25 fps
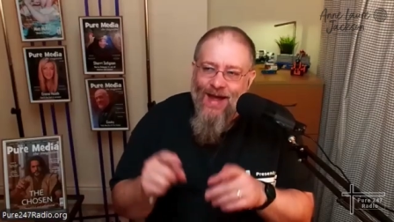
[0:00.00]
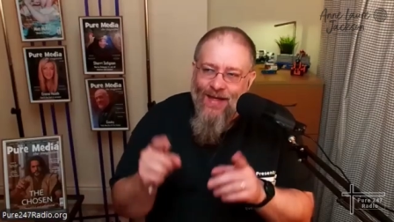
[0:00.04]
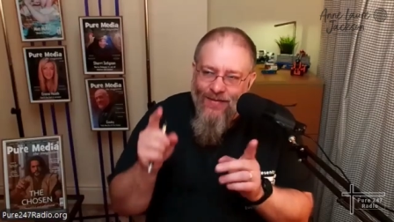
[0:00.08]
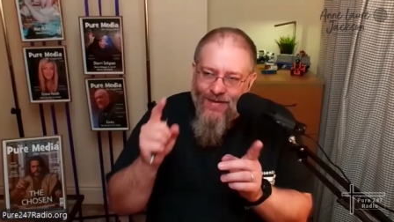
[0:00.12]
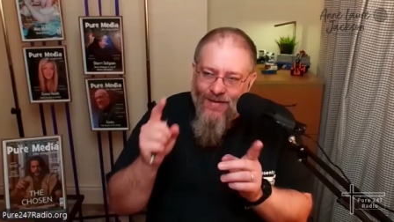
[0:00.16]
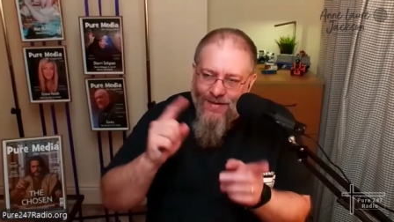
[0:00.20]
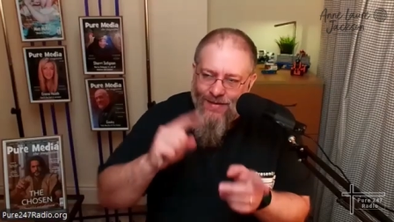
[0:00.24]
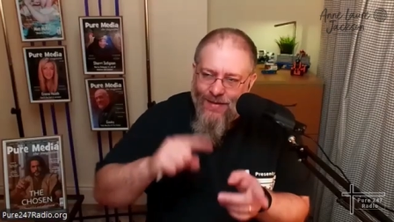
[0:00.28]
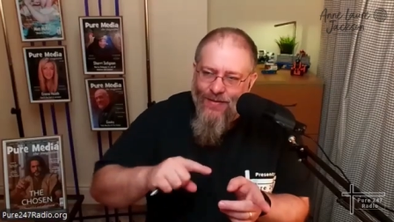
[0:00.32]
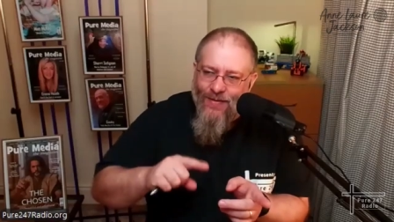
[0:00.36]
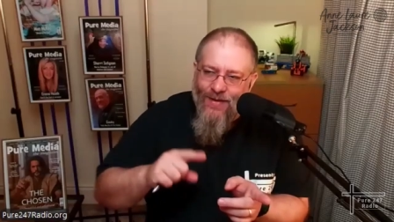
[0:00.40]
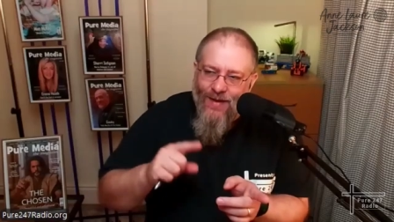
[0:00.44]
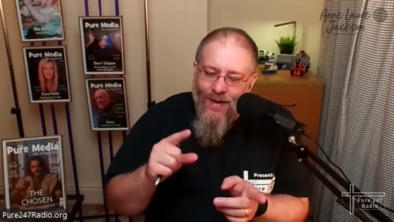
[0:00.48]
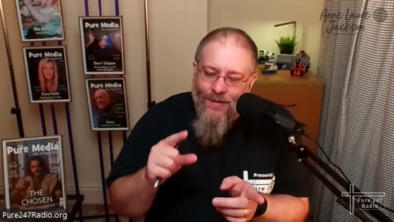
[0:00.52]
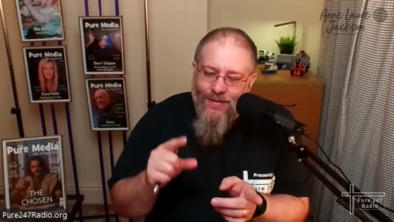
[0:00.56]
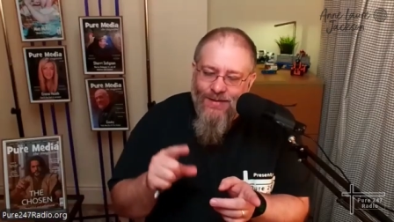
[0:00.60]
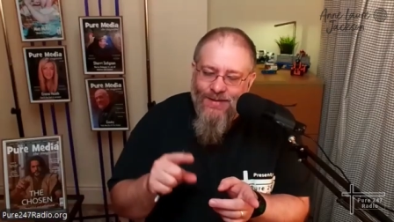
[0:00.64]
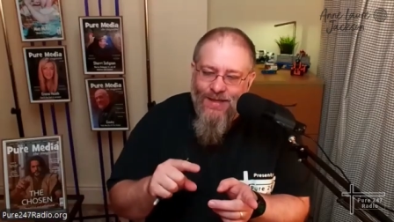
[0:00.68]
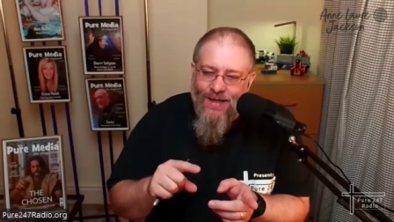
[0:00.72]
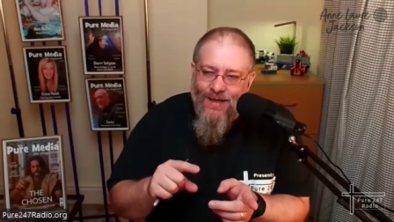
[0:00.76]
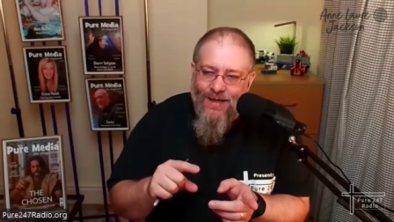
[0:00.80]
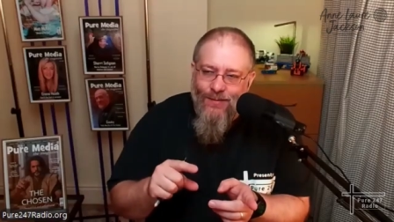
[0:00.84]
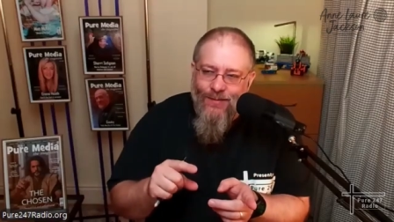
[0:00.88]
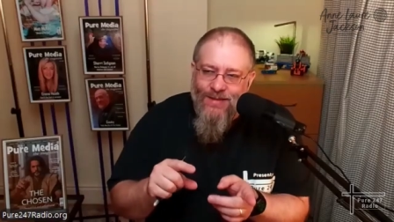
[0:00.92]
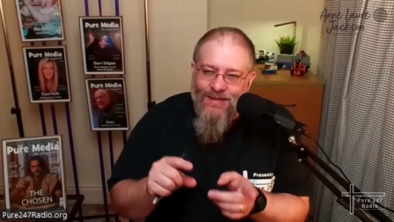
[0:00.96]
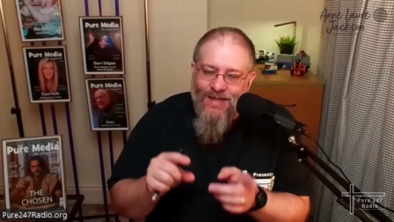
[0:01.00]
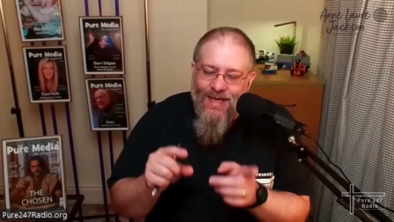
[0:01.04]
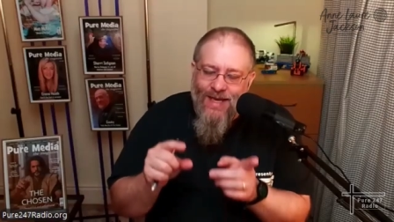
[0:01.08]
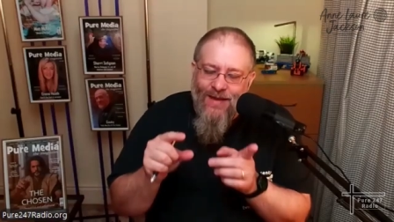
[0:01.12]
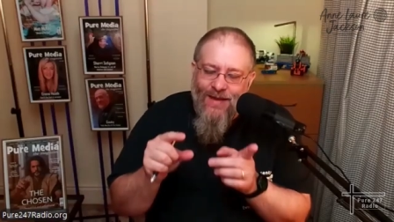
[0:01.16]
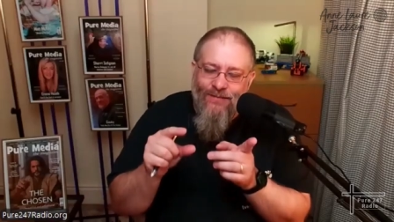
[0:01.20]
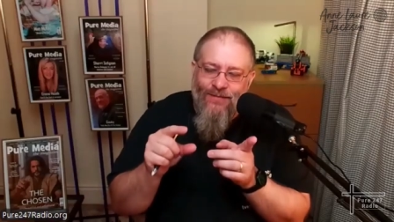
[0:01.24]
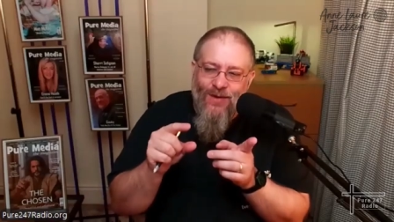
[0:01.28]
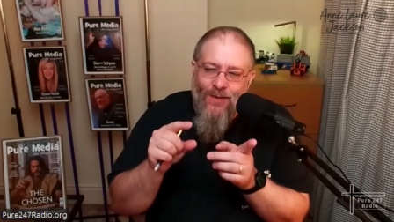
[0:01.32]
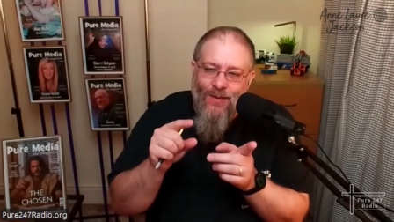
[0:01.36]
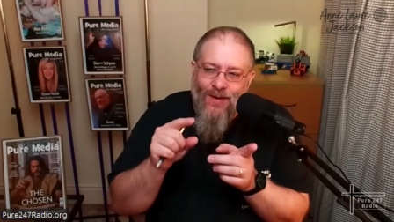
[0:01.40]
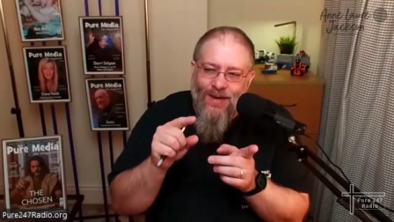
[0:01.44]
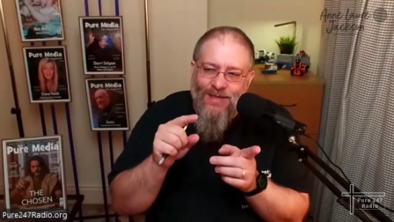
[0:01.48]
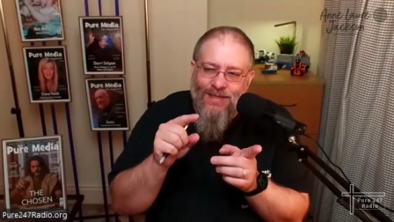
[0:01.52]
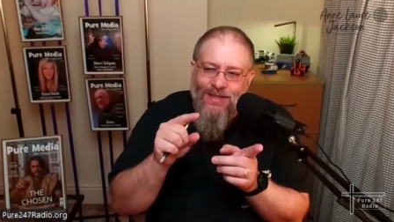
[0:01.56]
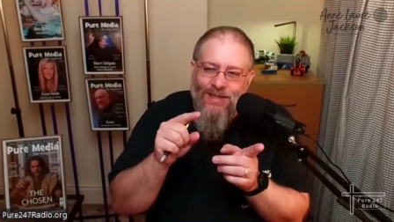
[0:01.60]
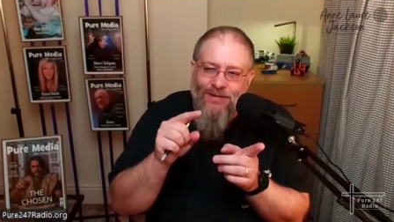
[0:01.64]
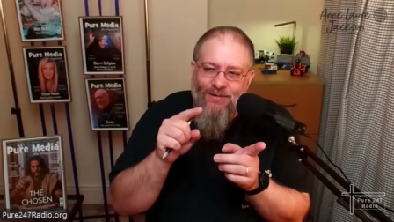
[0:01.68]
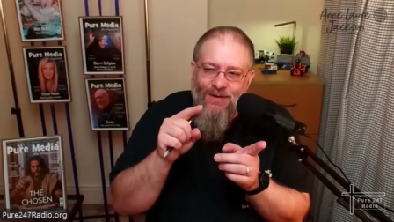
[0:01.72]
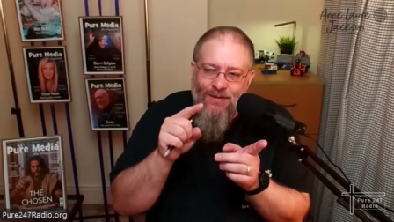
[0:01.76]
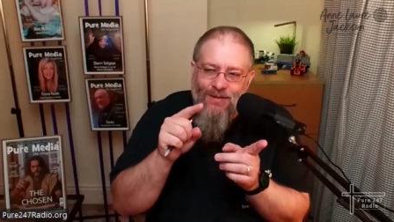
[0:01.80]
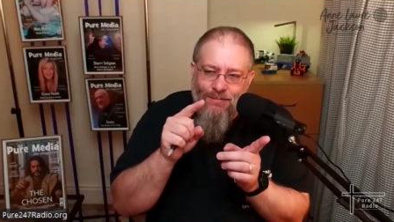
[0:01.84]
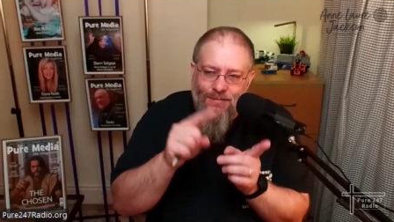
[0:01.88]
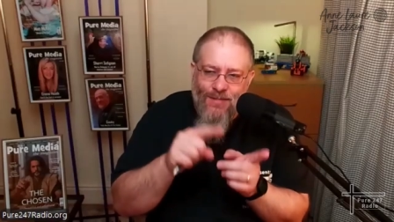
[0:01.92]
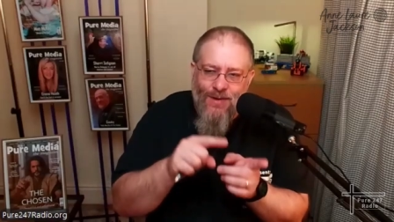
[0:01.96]
And the other thing I was thinking was, if you actually
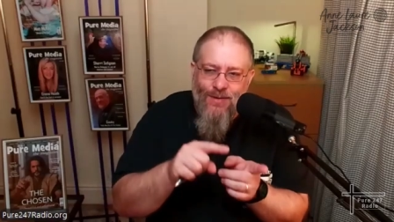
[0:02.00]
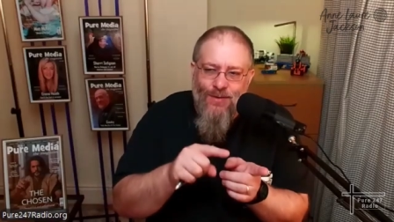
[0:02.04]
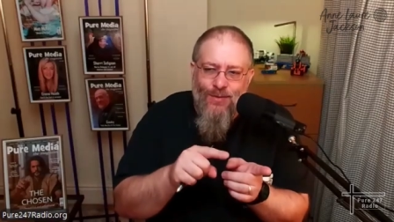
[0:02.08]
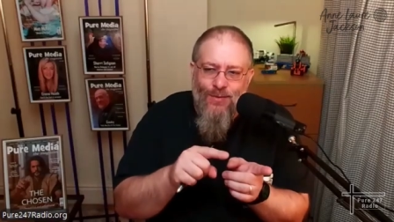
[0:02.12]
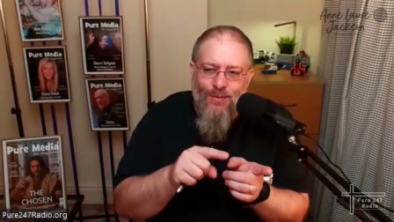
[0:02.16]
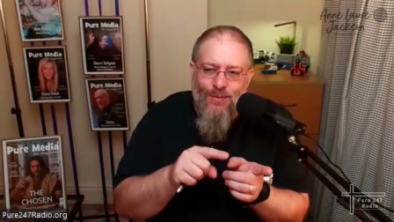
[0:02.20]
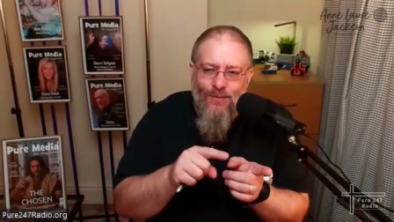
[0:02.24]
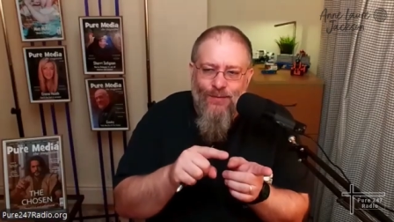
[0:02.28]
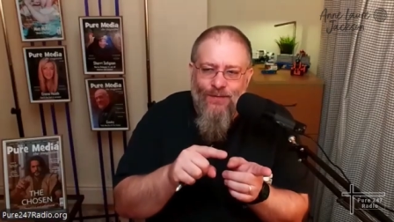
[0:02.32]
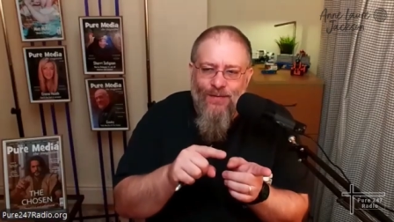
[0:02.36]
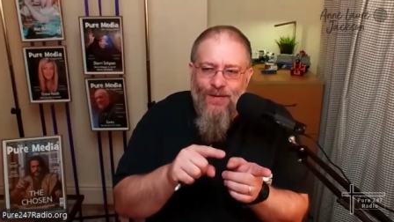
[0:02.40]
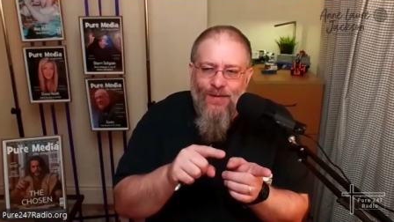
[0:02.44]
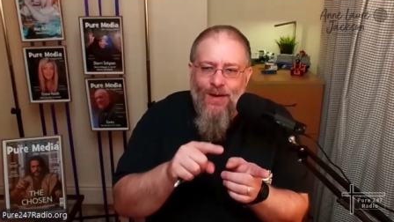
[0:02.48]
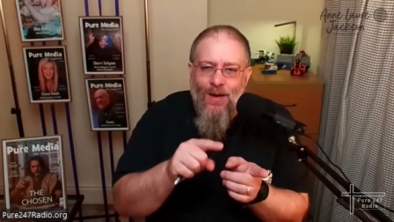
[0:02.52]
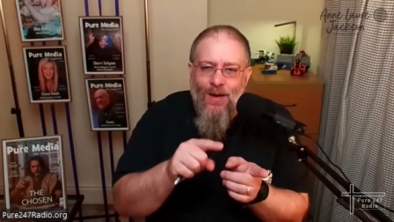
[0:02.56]
remove